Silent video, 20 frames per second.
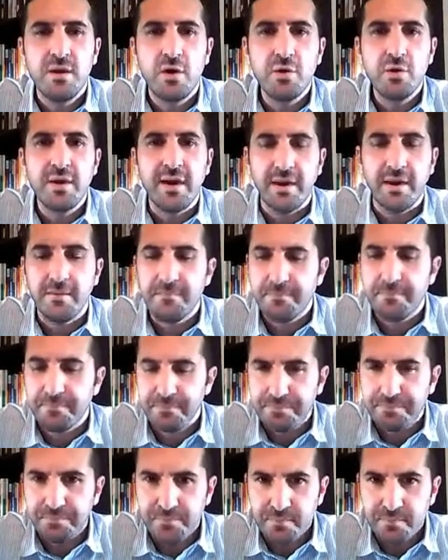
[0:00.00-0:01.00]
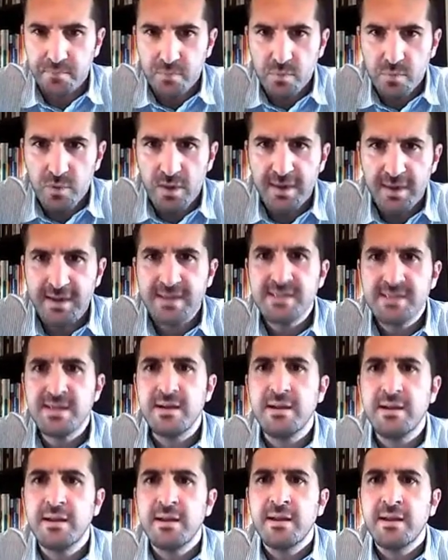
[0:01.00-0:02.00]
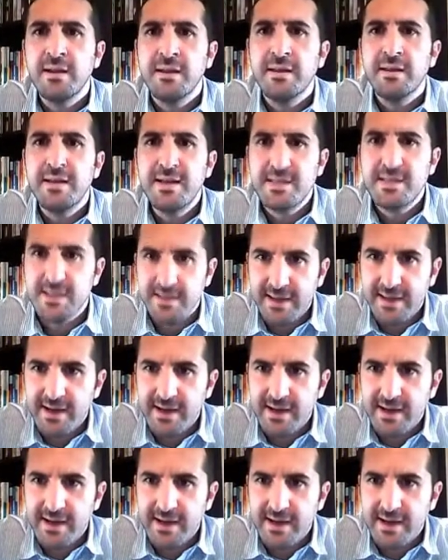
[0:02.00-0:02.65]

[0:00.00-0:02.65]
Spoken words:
Okay, it's an